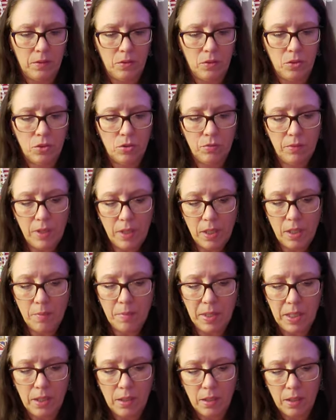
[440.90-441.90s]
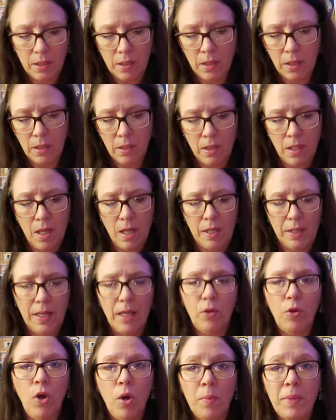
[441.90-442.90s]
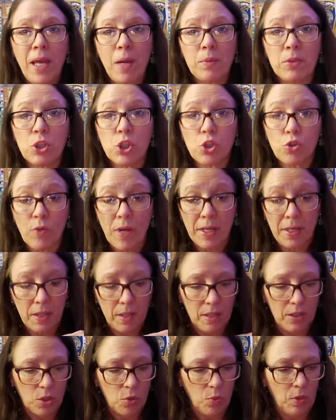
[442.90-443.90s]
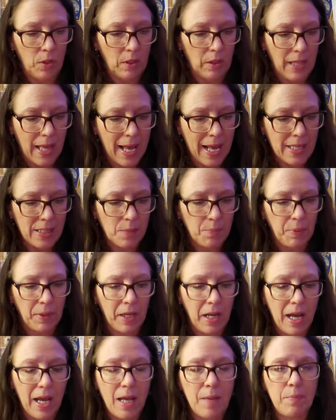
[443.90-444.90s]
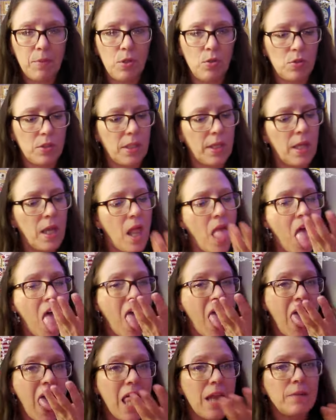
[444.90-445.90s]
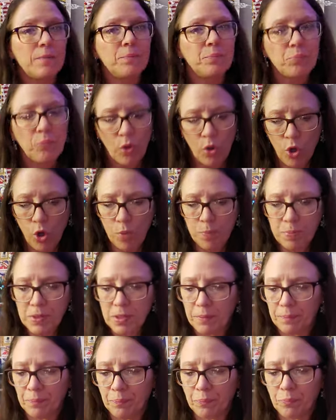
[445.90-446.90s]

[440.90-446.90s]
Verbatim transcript: Dreaming. Now, normally I would strain it into a glass, but I'm using it. Oops.